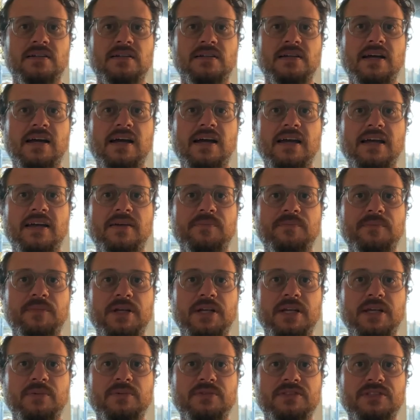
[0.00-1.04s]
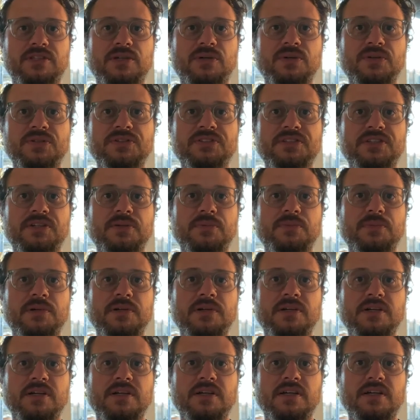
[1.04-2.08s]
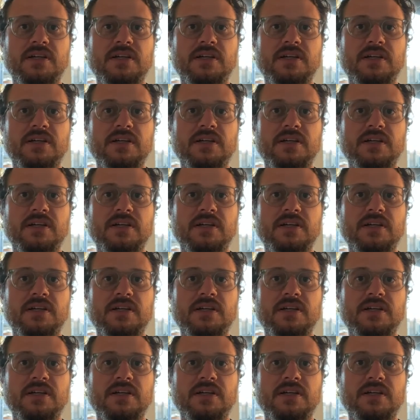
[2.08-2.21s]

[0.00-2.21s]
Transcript: Hi, my name is Cole Sternberg.